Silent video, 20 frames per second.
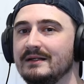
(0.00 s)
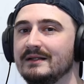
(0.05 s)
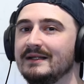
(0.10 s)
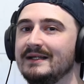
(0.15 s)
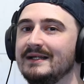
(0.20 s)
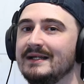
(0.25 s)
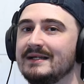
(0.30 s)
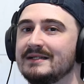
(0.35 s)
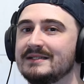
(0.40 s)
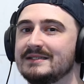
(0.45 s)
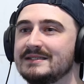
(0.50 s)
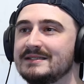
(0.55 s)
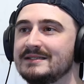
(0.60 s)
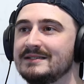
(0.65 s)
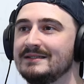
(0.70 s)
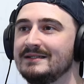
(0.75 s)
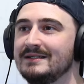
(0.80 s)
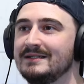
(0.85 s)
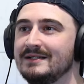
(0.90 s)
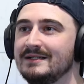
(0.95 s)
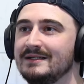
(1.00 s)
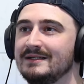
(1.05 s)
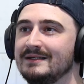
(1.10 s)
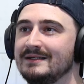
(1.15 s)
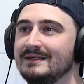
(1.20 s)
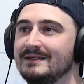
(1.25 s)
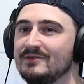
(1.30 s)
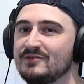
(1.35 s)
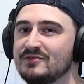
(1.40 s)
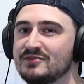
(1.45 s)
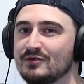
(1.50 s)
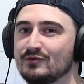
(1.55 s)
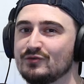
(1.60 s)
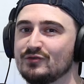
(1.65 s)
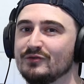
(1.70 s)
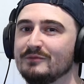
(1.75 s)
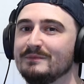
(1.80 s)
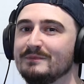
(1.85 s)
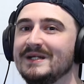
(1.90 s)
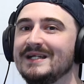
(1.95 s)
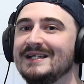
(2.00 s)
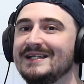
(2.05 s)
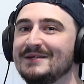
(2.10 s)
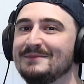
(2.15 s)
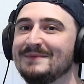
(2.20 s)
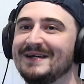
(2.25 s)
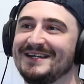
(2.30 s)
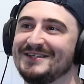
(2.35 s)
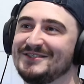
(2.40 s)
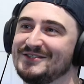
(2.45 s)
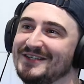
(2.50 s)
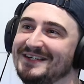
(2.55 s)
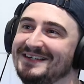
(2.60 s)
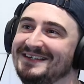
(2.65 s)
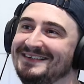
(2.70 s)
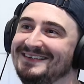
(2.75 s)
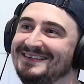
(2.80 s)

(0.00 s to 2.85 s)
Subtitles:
Kleenex social media manager.